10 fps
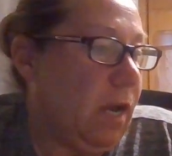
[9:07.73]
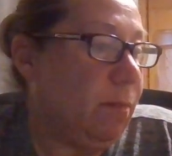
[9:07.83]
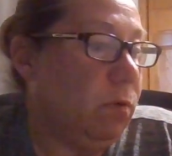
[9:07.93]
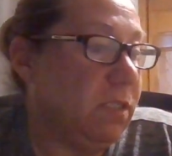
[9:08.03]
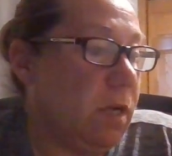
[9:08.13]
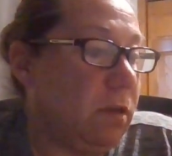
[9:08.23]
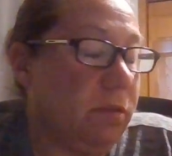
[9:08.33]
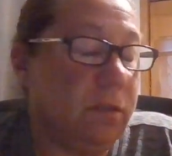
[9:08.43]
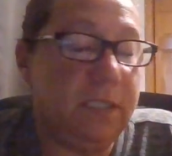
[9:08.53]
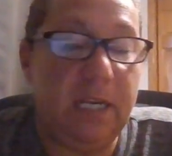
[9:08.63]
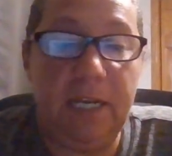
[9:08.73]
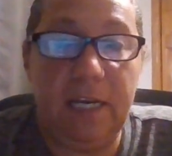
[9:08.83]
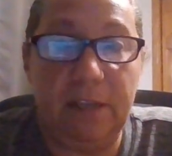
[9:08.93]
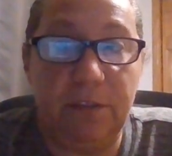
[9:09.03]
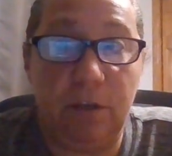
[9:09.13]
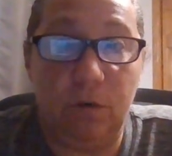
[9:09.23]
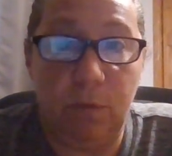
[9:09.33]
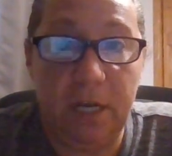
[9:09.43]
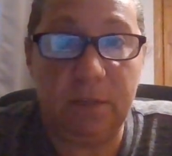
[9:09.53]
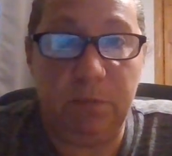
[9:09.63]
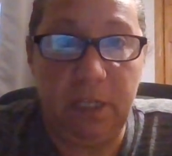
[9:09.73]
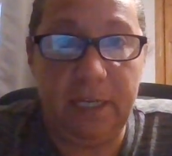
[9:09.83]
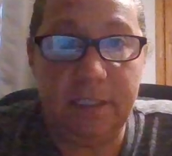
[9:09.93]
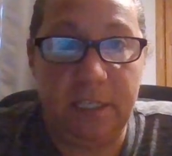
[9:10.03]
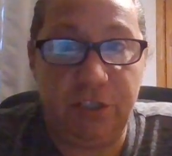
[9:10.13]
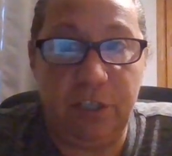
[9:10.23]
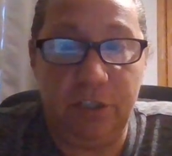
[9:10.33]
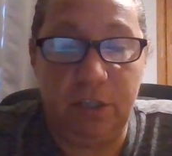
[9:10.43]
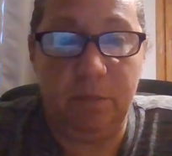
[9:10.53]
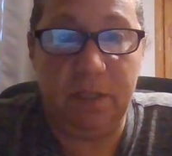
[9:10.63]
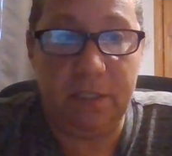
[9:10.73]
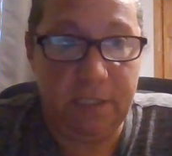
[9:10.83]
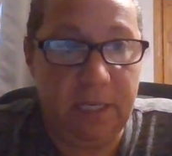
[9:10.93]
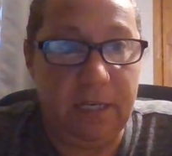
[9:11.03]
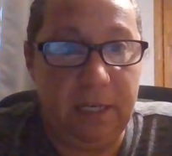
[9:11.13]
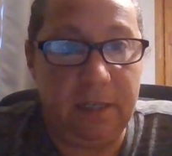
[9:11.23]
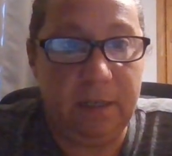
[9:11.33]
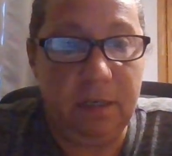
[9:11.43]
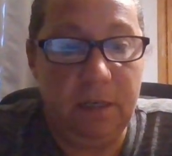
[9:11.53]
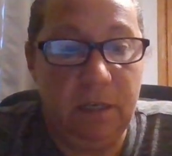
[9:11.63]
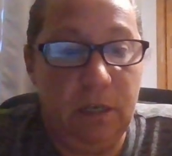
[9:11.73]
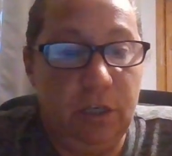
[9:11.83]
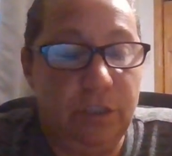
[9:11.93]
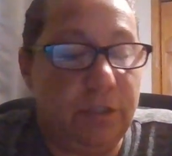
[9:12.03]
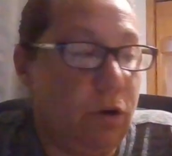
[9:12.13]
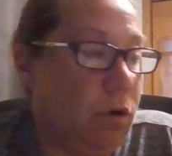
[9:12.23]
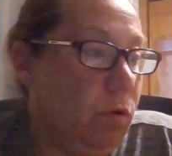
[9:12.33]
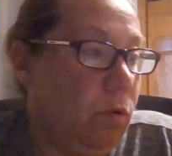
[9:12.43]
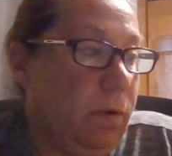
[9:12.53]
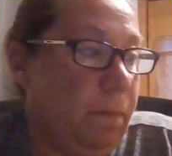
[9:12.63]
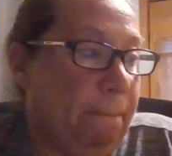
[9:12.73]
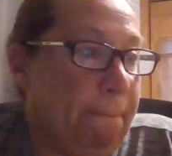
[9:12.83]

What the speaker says: Emma was also sitting at the correct place that she should have been sitting, so